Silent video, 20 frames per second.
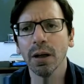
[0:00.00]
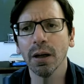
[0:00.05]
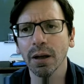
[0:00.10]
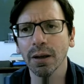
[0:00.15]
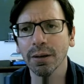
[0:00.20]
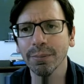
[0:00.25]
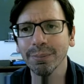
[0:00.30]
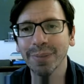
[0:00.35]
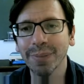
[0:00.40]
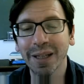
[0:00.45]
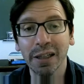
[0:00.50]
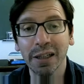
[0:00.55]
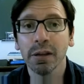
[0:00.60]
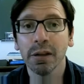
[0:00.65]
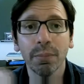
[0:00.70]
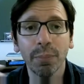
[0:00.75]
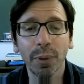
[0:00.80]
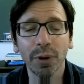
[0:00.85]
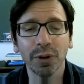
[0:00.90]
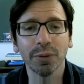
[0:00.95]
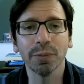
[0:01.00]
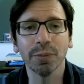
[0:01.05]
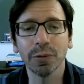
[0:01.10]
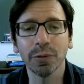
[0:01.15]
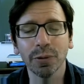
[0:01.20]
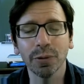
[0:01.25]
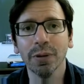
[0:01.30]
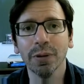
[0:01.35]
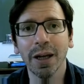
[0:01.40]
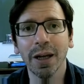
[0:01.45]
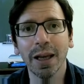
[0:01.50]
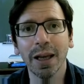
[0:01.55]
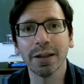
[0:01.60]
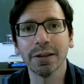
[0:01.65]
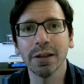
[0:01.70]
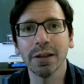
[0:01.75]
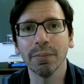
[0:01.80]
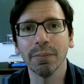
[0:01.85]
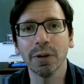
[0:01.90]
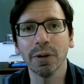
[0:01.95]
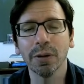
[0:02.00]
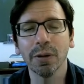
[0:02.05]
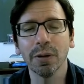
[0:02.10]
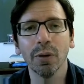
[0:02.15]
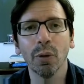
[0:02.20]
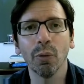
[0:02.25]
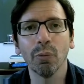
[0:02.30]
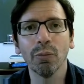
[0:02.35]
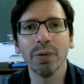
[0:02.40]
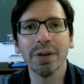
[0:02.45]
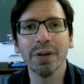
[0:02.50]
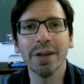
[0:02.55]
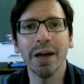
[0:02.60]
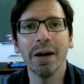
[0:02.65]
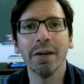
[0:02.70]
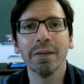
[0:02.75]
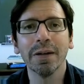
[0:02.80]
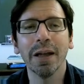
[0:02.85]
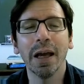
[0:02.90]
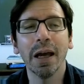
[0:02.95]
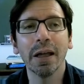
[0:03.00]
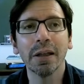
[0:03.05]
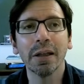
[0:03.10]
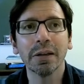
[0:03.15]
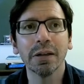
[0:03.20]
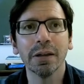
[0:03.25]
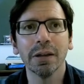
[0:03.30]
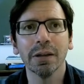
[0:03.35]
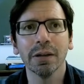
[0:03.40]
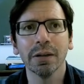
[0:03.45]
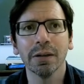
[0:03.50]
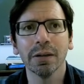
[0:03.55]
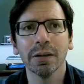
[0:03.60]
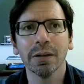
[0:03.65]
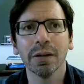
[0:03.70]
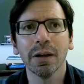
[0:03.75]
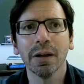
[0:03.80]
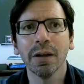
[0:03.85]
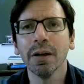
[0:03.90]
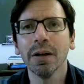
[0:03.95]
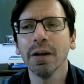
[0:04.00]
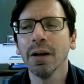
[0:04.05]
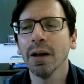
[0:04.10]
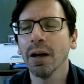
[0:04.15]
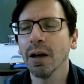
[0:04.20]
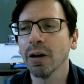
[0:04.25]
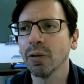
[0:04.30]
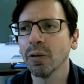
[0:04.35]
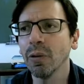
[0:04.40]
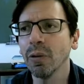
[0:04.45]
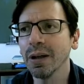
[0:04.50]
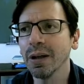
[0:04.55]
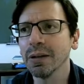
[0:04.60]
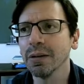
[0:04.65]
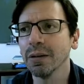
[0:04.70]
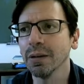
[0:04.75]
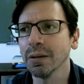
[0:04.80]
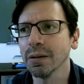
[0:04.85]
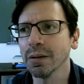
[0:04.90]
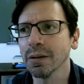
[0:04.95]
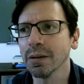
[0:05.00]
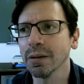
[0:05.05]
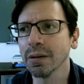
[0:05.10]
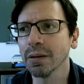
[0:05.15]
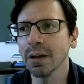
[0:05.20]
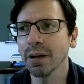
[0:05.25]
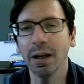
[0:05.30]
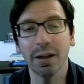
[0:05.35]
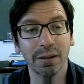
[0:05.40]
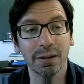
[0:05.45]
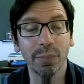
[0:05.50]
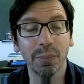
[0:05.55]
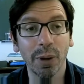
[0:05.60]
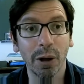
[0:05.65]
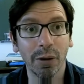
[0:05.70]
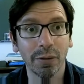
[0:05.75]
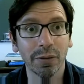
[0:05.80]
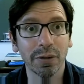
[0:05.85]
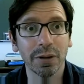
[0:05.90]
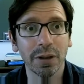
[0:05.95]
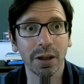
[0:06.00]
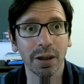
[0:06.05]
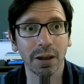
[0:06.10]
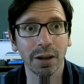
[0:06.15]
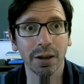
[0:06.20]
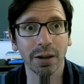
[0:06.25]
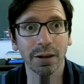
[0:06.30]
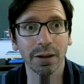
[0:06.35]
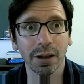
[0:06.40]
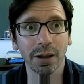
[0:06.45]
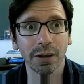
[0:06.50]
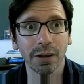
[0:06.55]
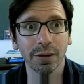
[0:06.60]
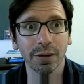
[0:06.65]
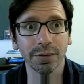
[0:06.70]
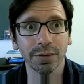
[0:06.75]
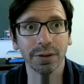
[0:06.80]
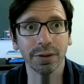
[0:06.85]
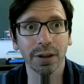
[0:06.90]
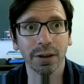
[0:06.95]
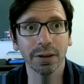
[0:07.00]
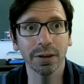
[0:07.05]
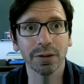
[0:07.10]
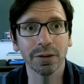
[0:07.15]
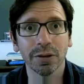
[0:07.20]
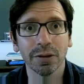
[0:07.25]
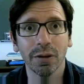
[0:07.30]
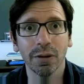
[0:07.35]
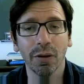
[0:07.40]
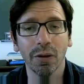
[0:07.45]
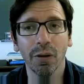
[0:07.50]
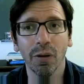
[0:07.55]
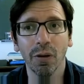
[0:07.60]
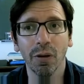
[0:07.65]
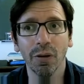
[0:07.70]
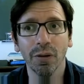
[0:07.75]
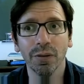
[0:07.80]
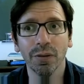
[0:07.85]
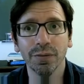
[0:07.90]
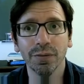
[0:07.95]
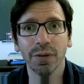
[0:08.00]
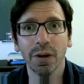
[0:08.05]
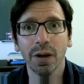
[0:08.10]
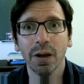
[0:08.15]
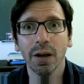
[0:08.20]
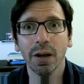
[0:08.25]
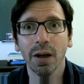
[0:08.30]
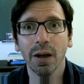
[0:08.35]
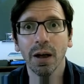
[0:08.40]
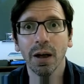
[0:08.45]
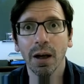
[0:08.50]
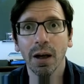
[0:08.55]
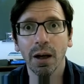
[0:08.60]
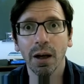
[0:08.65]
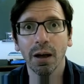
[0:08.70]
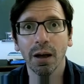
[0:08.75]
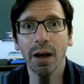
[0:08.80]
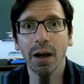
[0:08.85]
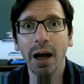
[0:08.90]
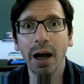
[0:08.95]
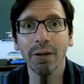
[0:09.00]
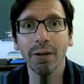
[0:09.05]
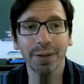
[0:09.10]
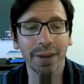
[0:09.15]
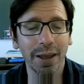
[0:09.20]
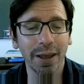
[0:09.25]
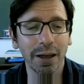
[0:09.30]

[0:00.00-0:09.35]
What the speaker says: but it's impossible to examine the law without asking questions about the context of how the